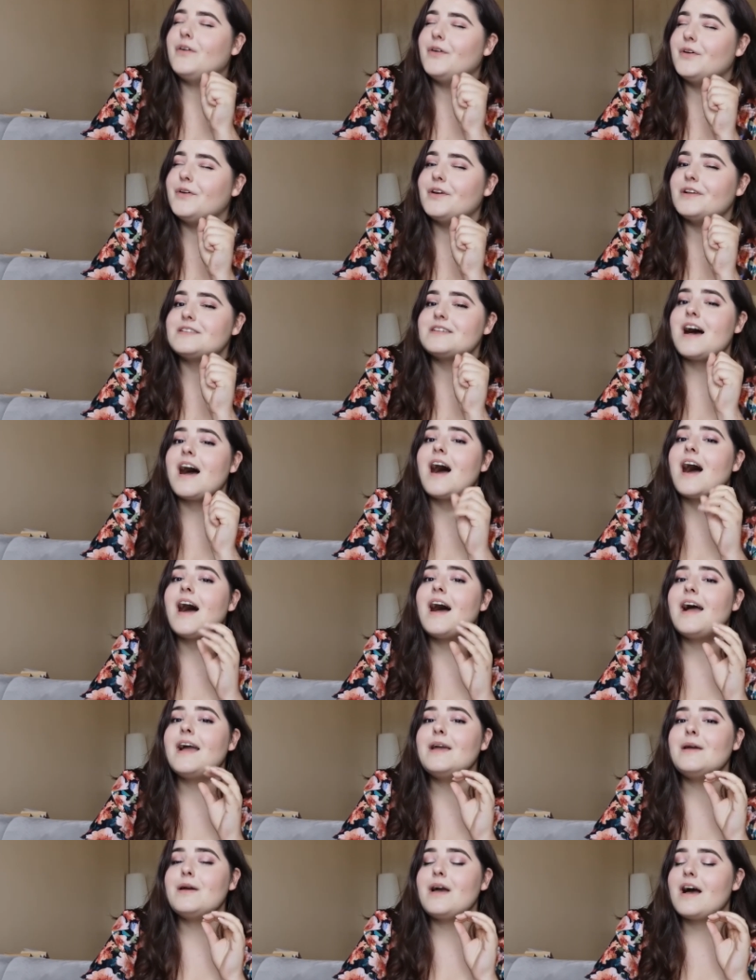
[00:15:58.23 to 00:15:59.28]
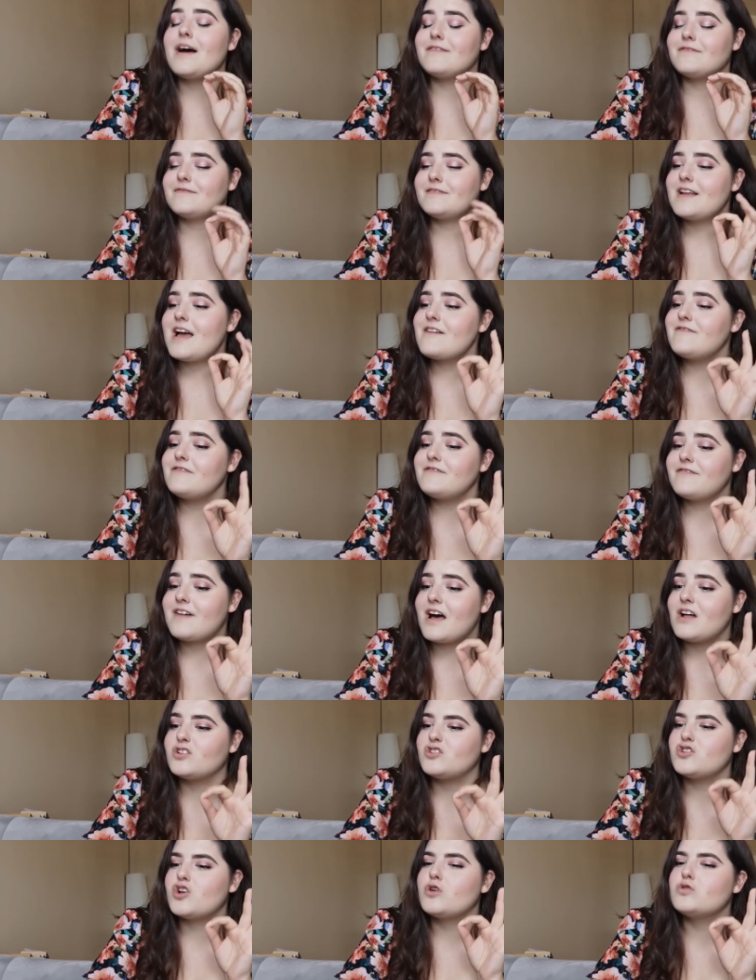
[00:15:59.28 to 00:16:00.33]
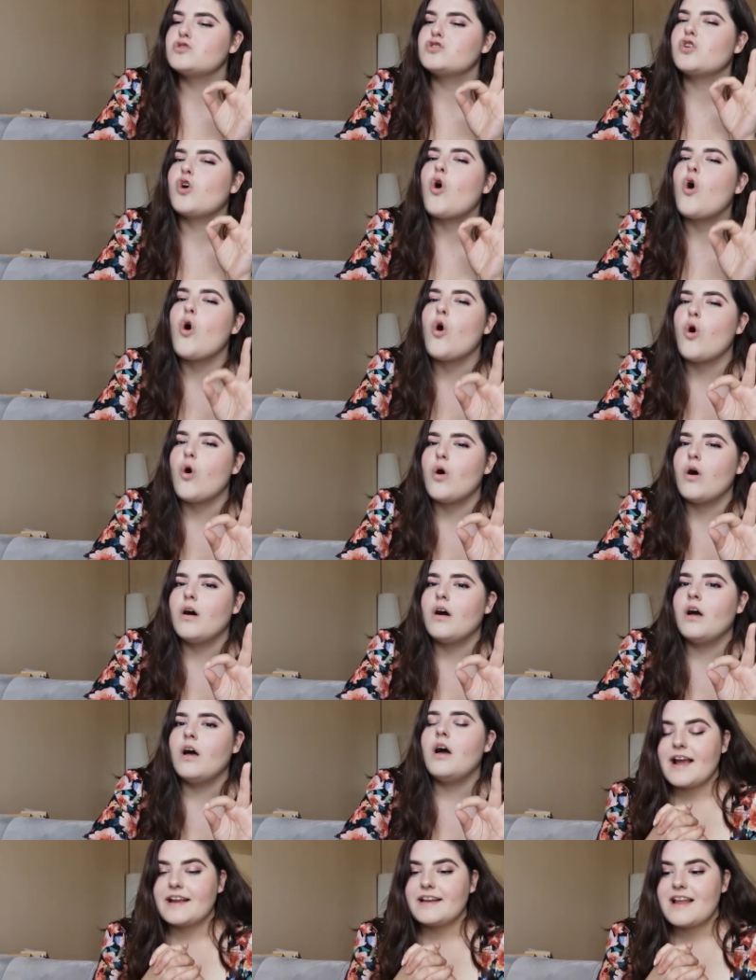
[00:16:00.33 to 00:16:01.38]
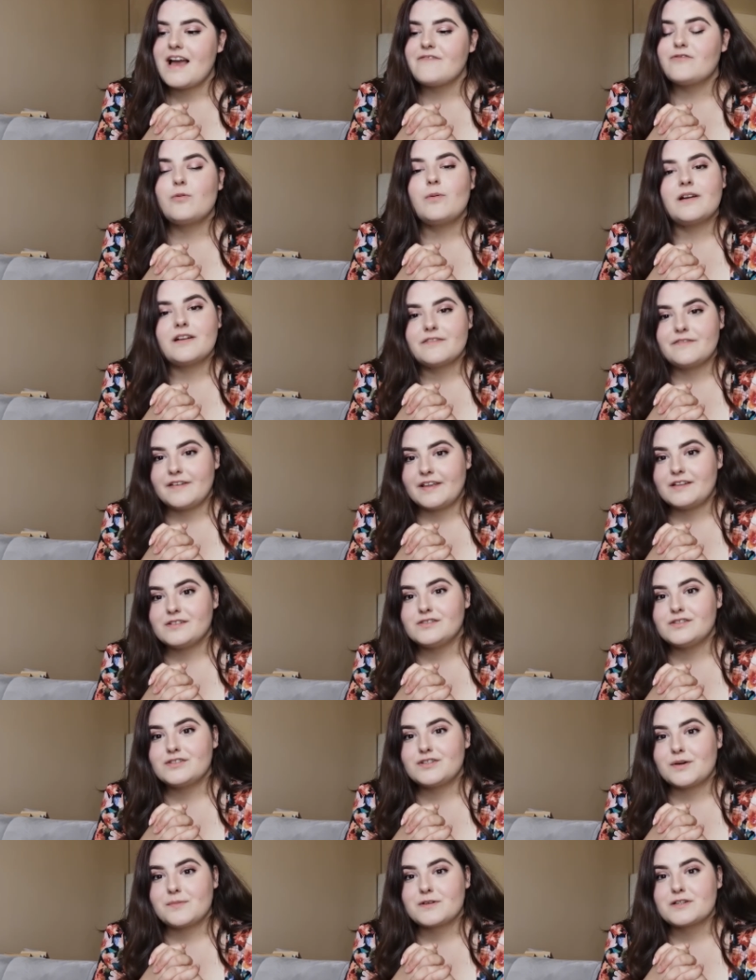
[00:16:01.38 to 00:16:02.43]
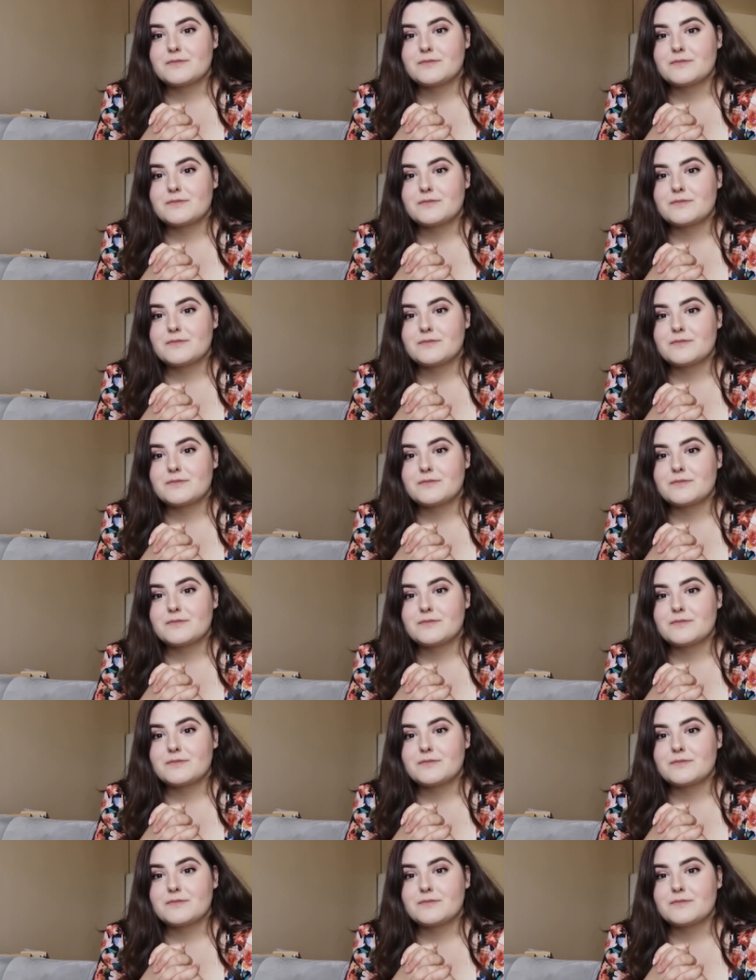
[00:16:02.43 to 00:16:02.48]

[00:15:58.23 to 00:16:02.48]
hurt. I have never felt so sore. I never want to feel so